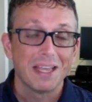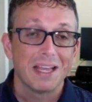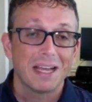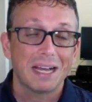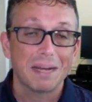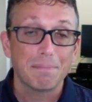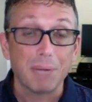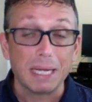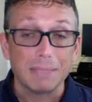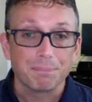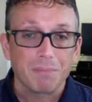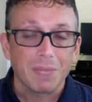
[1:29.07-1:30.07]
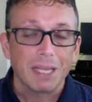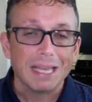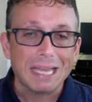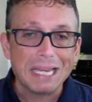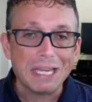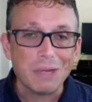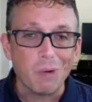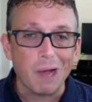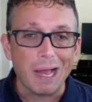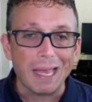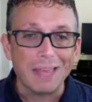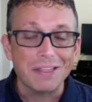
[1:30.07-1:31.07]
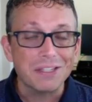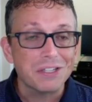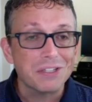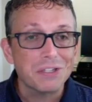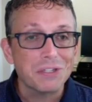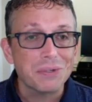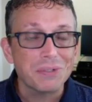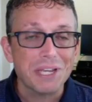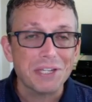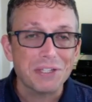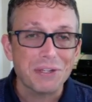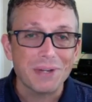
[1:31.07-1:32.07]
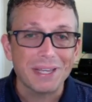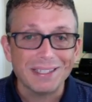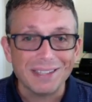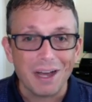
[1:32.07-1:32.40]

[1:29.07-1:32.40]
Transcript: But anyway, this is the Tuesday Tune-In.